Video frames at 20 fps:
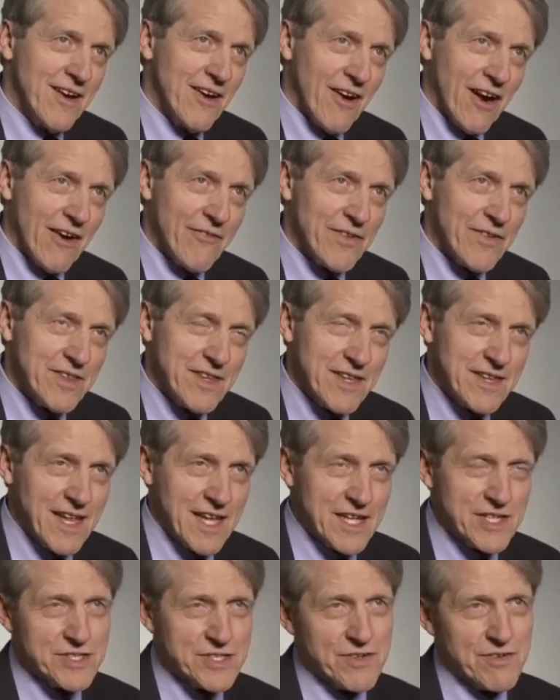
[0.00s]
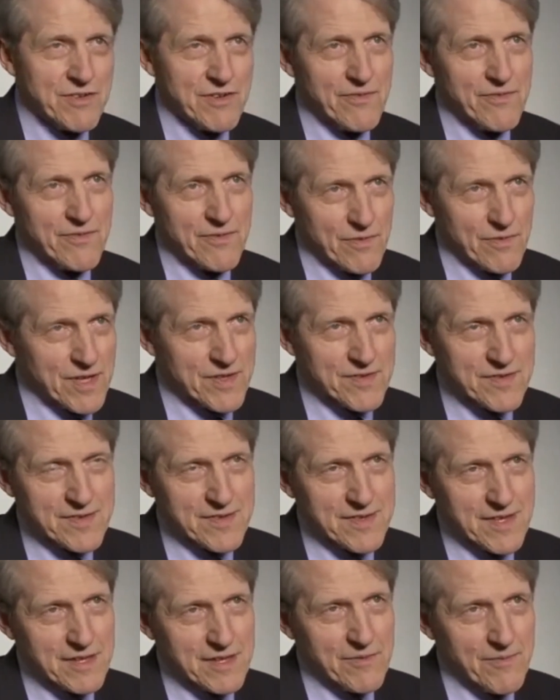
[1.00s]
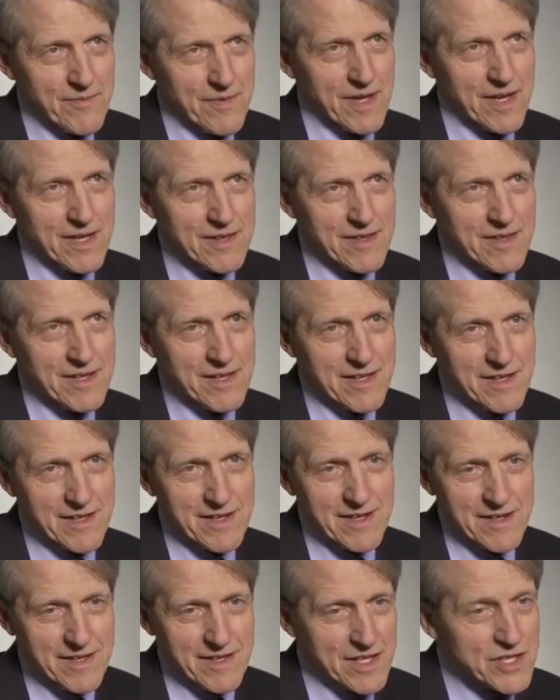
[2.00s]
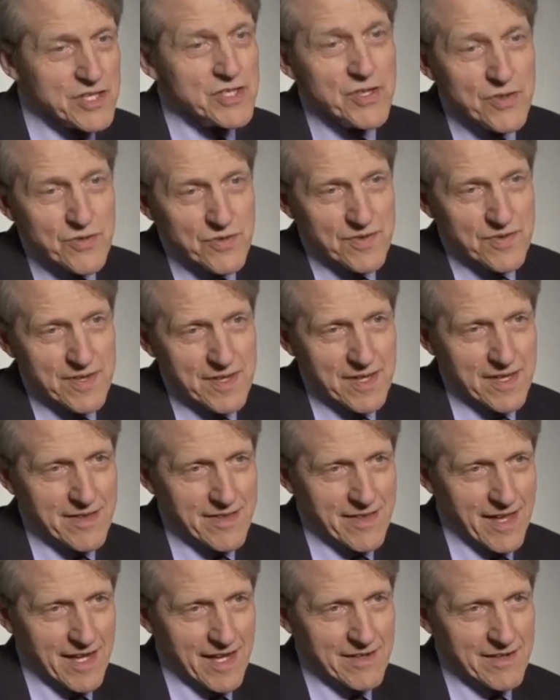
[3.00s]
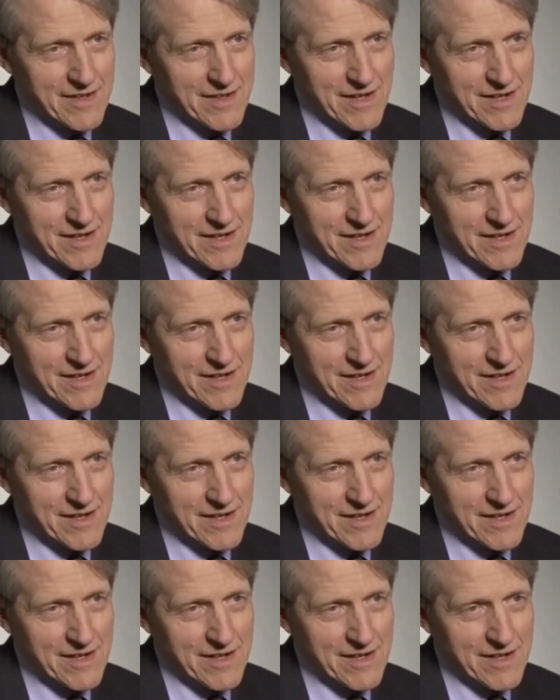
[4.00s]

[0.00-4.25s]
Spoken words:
Often the nature of risks and the issues that